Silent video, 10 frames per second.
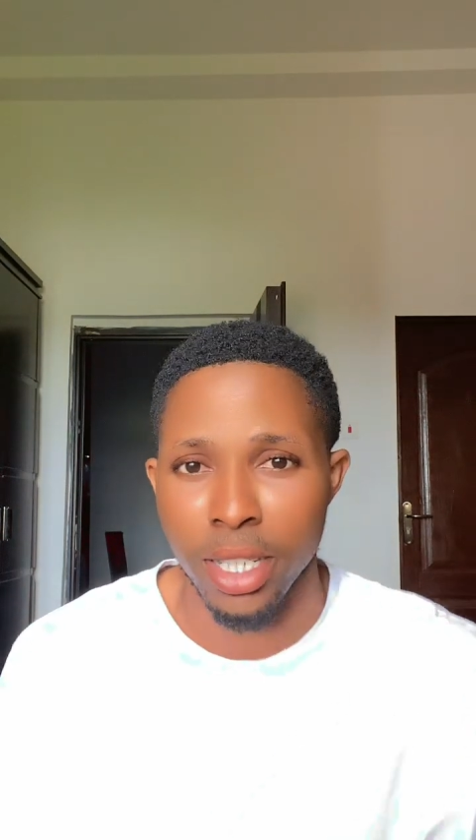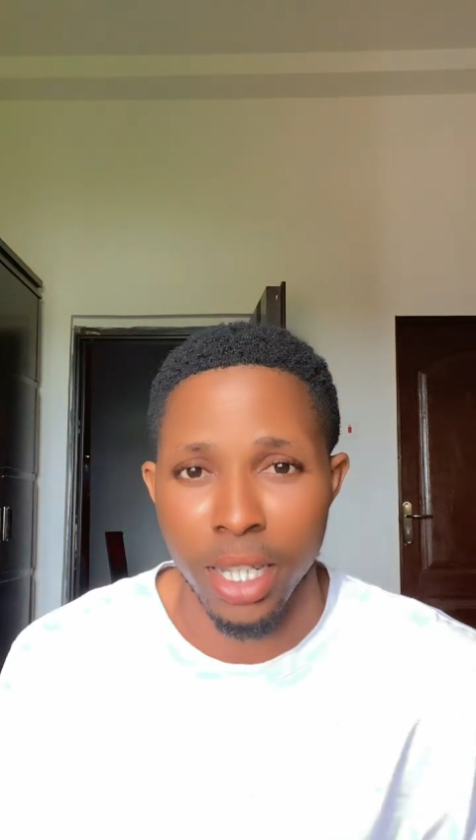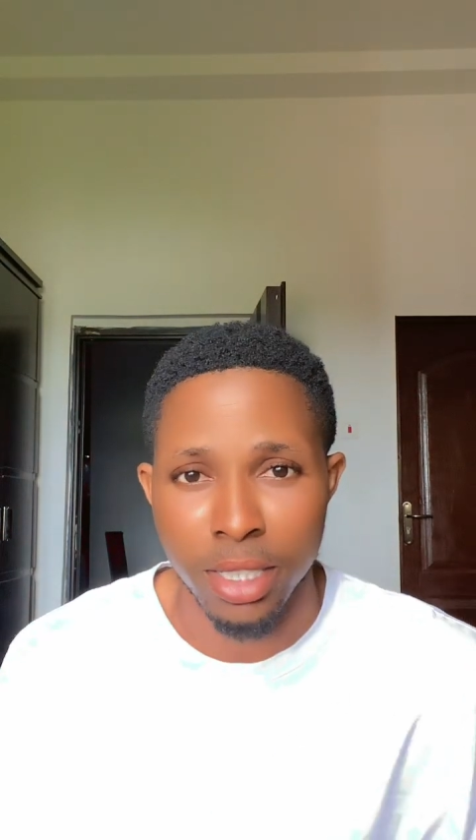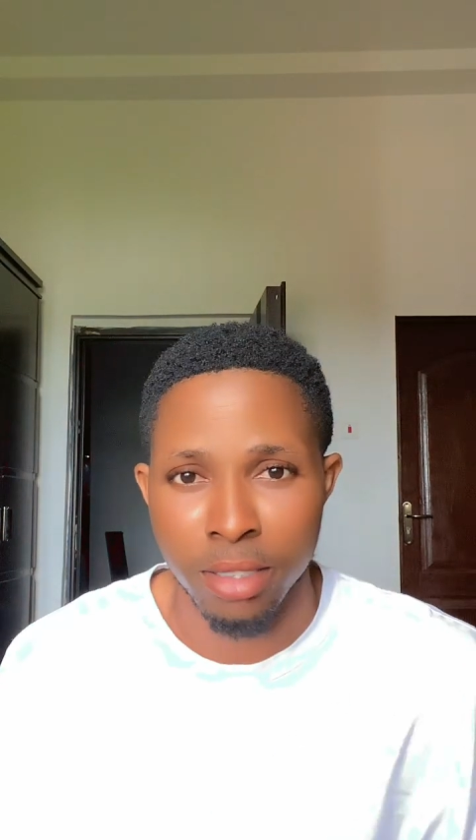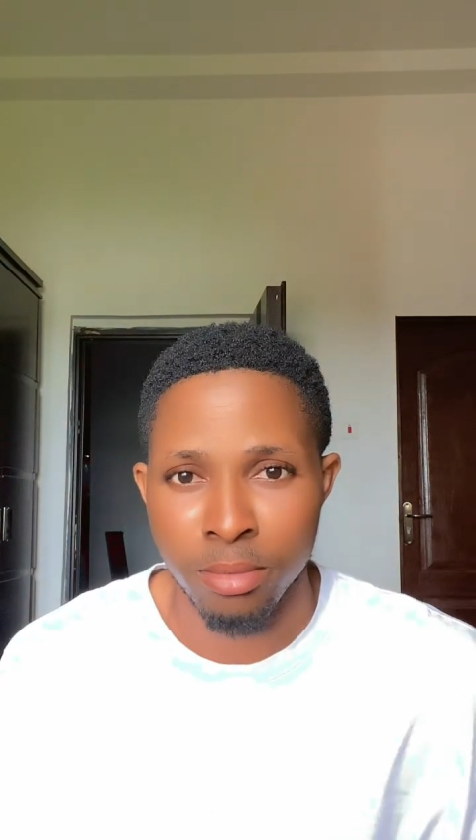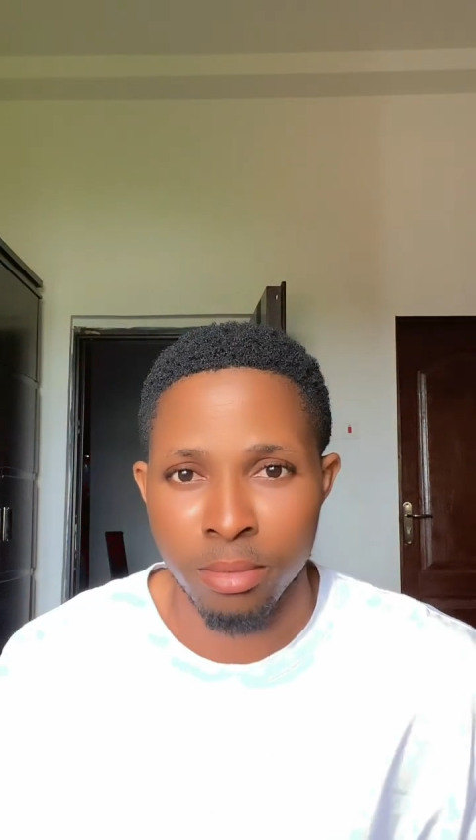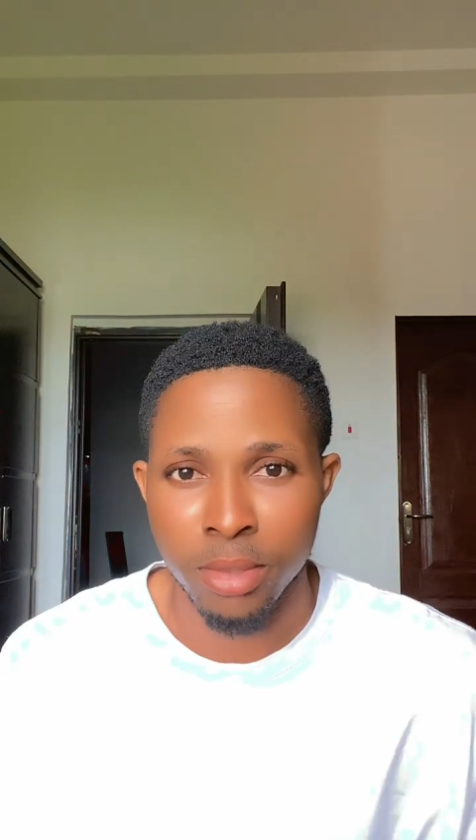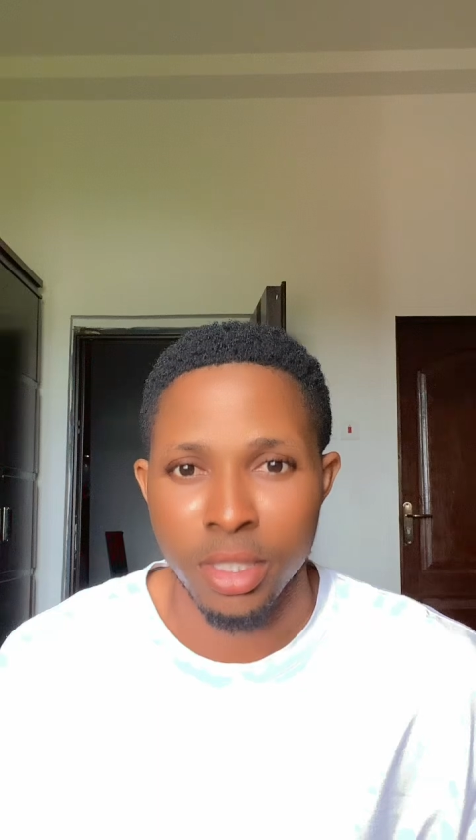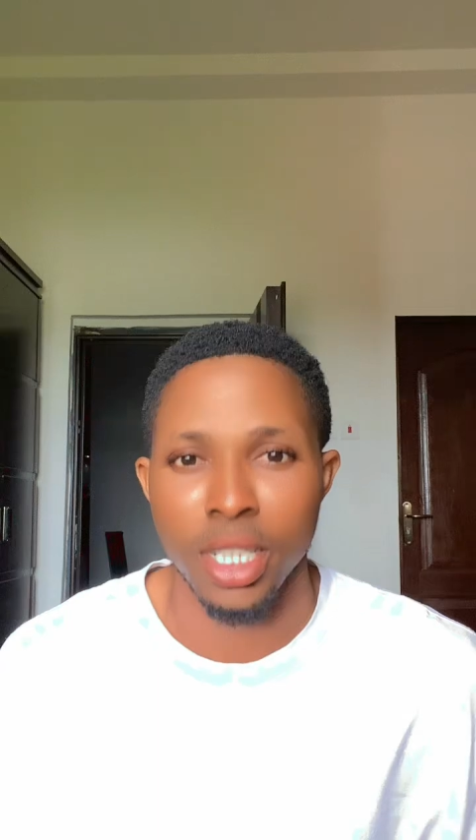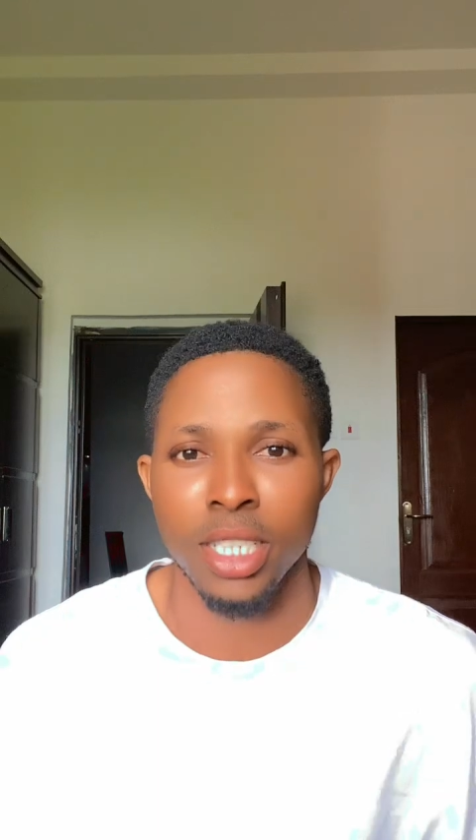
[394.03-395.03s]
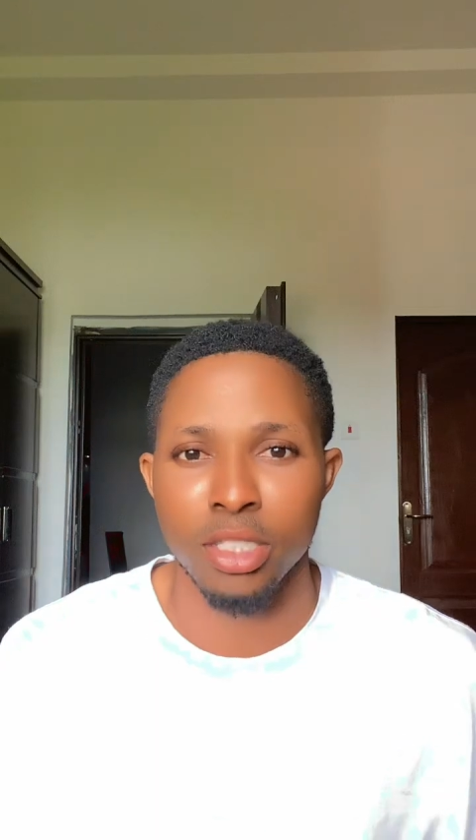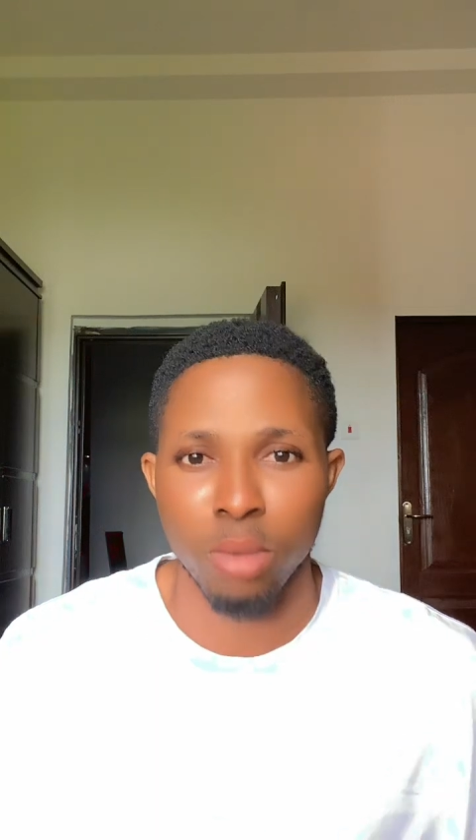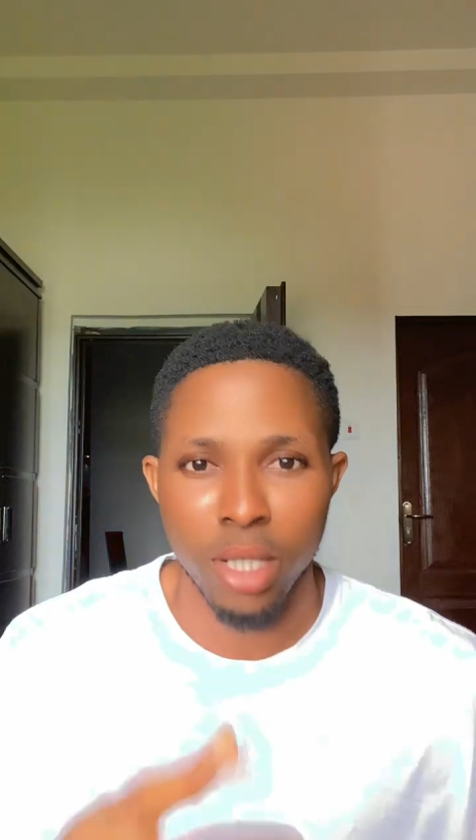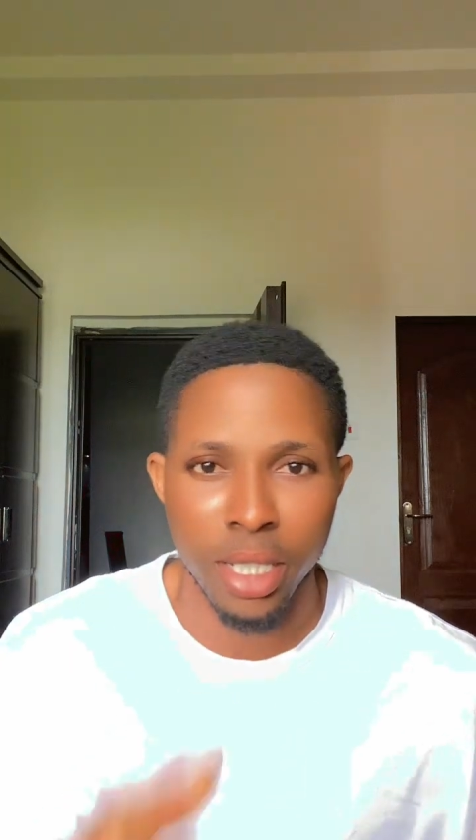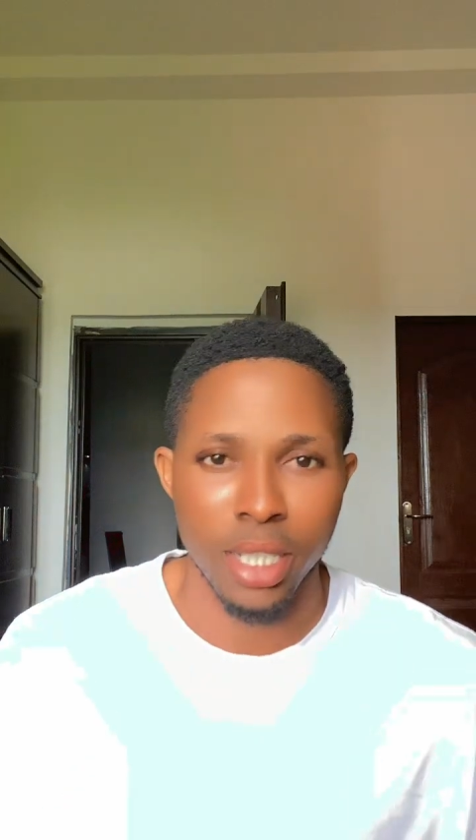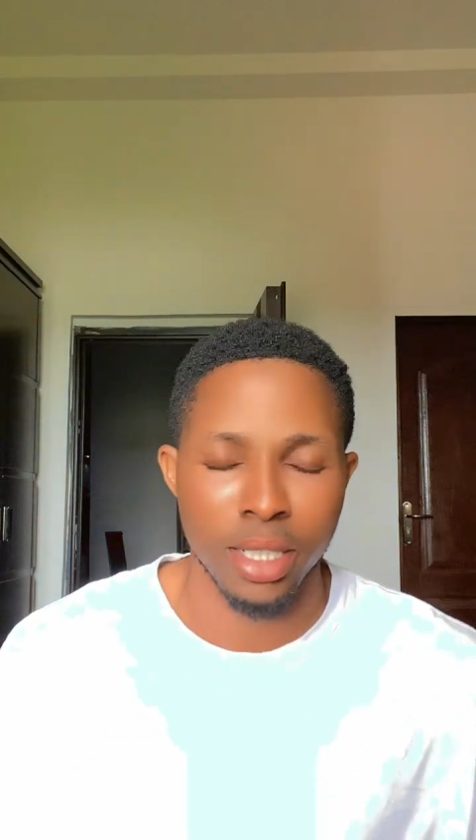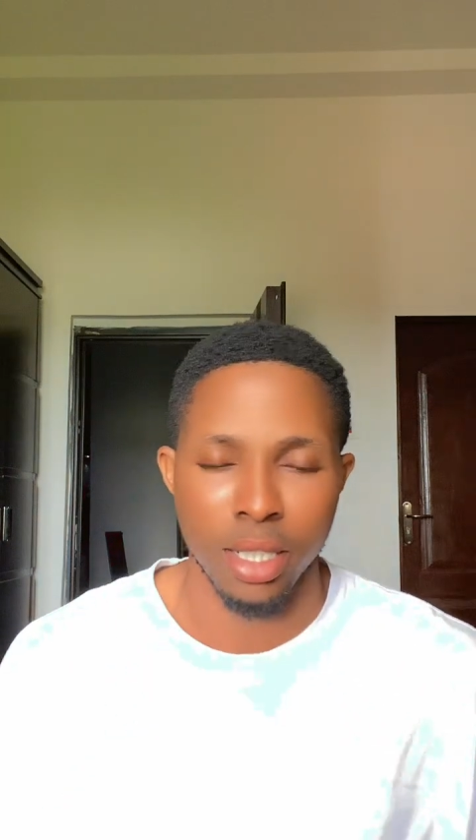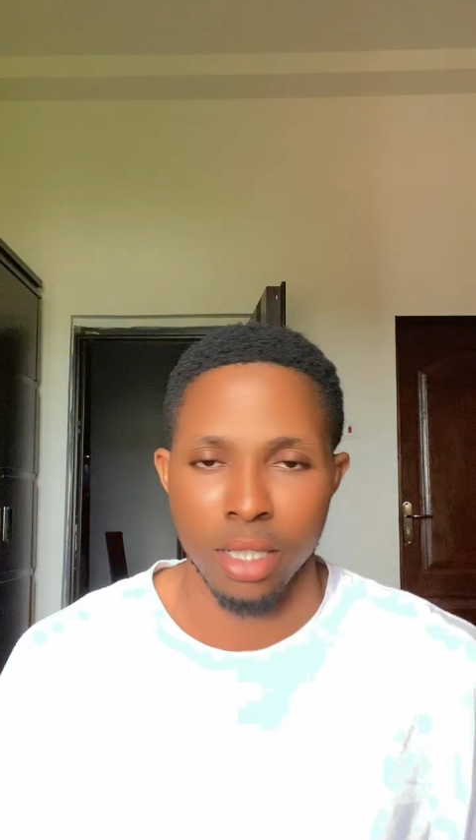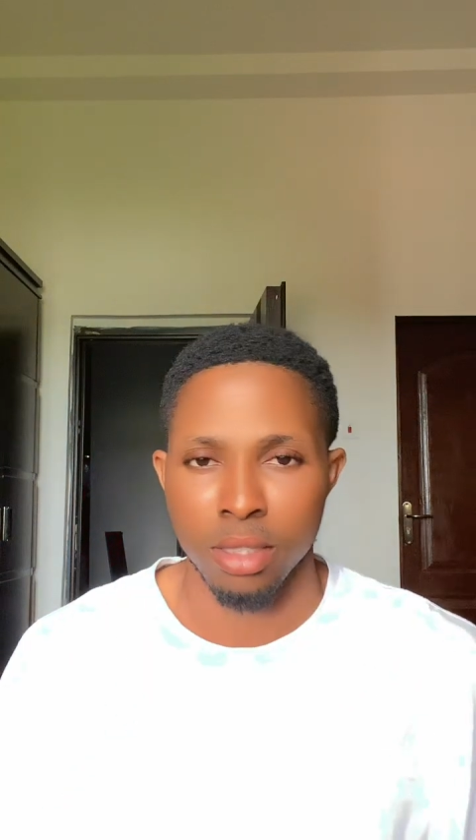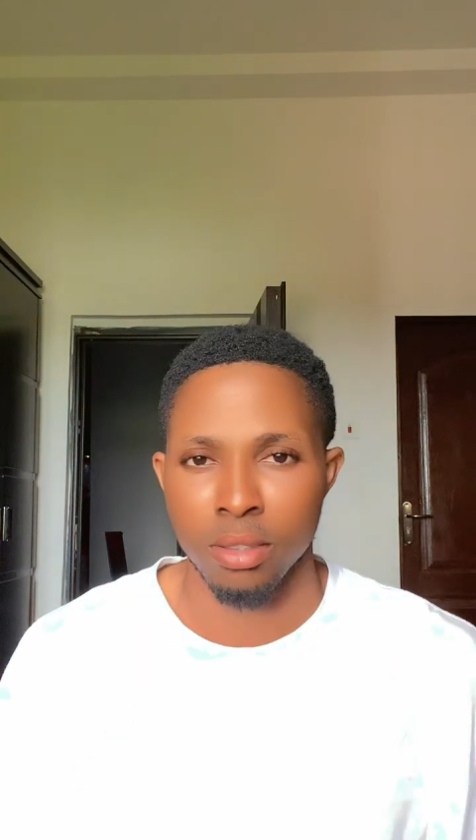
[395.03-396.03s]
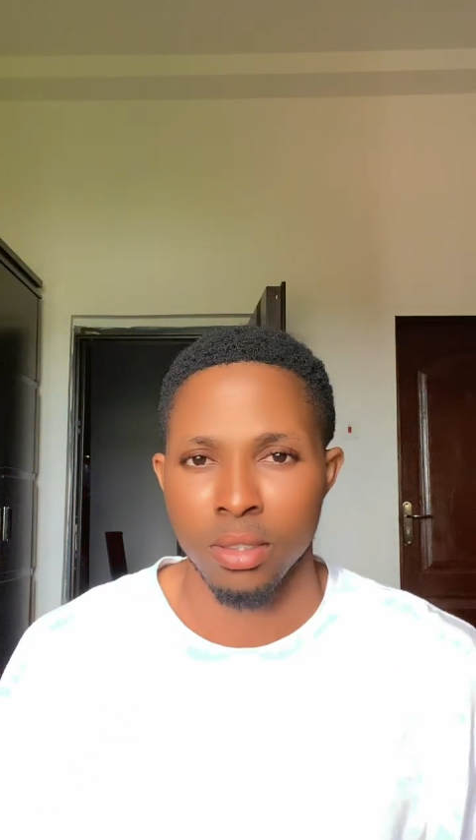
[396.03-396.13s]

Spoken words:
us, that is why they get us.